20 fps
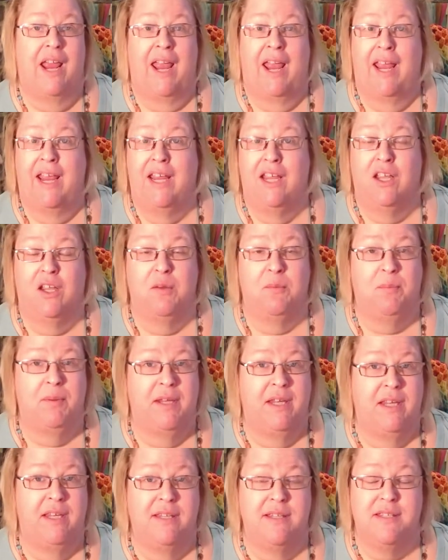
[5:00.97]
It could
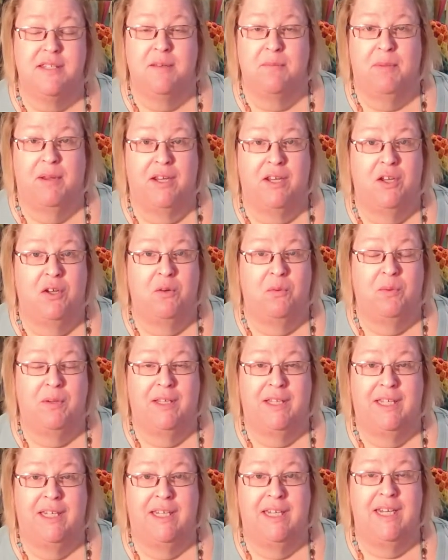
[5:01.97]
be somebody who
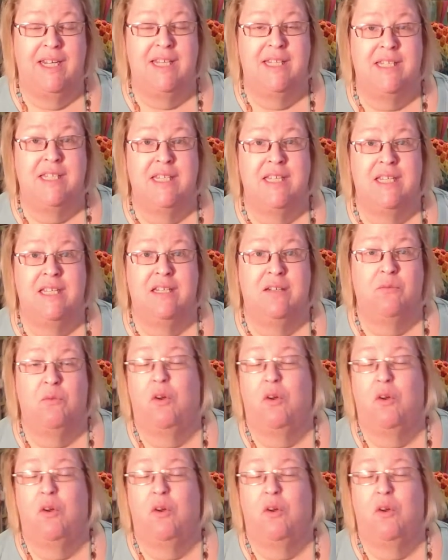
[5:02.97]
really needs it.